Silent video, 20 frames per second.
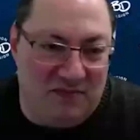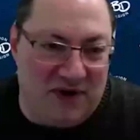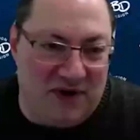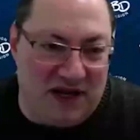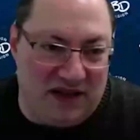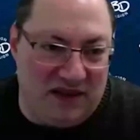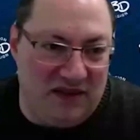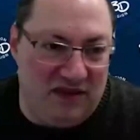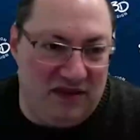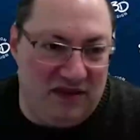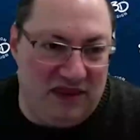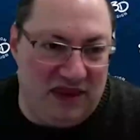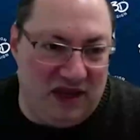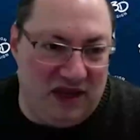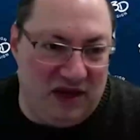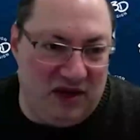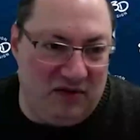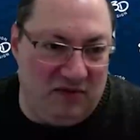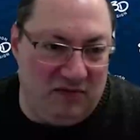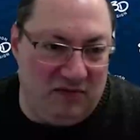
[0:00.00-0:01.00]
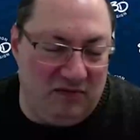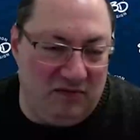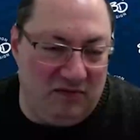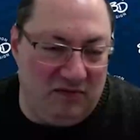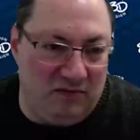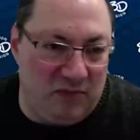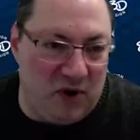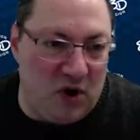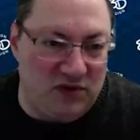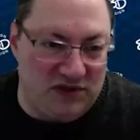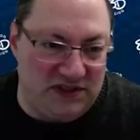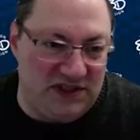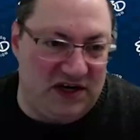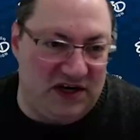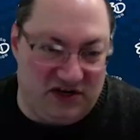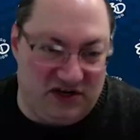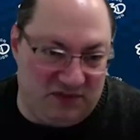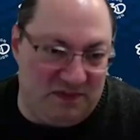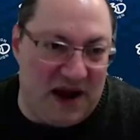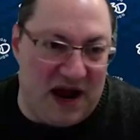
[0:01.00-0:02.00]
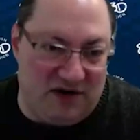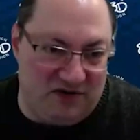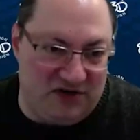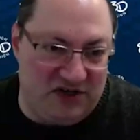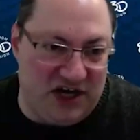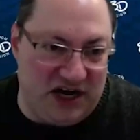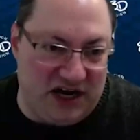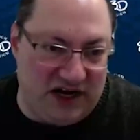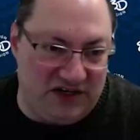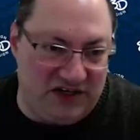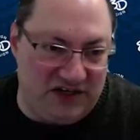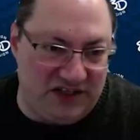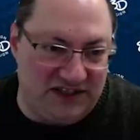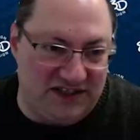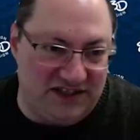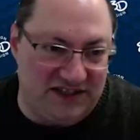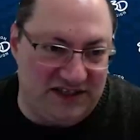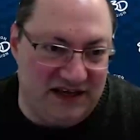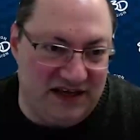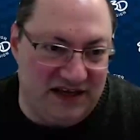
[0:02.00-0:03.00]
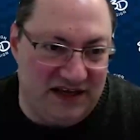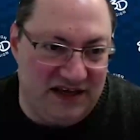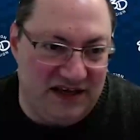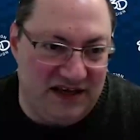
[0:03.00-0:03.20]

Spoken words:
but the postage amount changes.